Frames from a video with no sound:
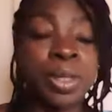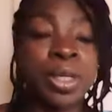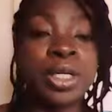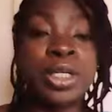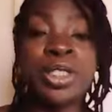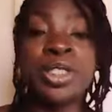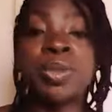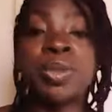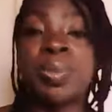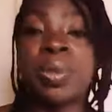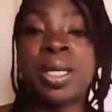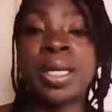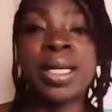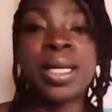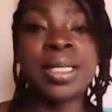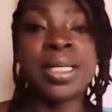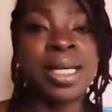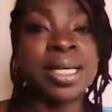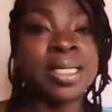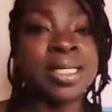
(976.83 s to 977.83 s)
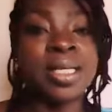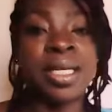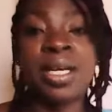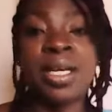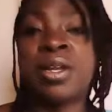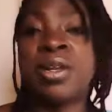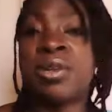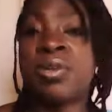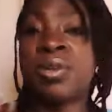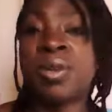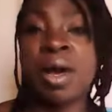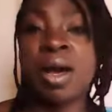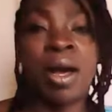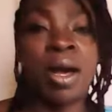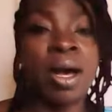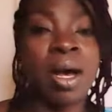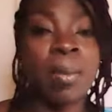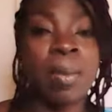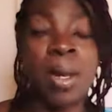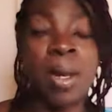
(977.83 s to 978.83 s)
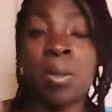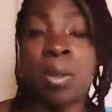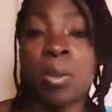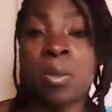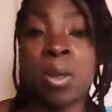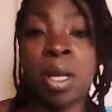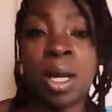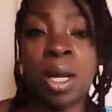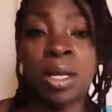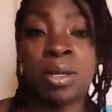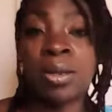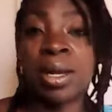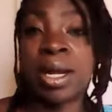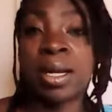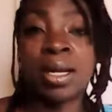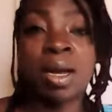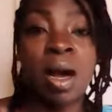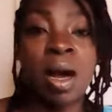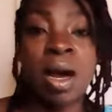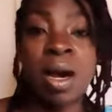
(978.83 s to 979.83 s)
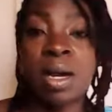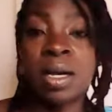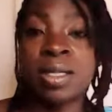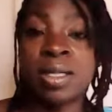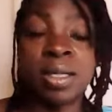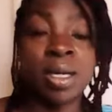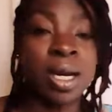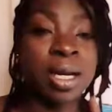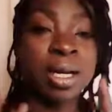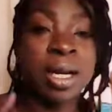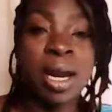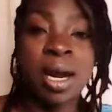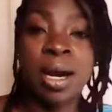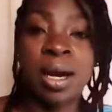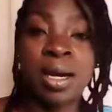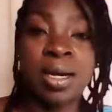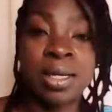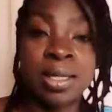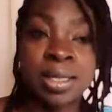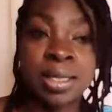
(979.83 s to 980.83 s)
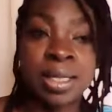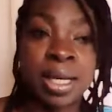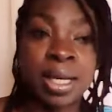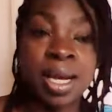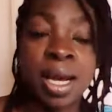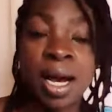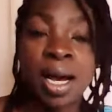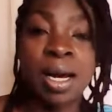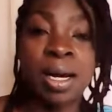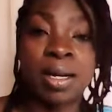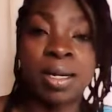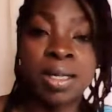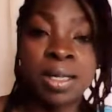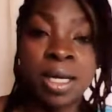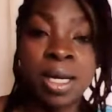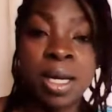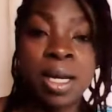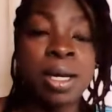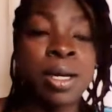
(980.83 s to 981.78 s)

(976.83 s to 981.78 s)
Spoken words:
Could you please, I see a new car, blah, blah, blah. You got cars, like cars.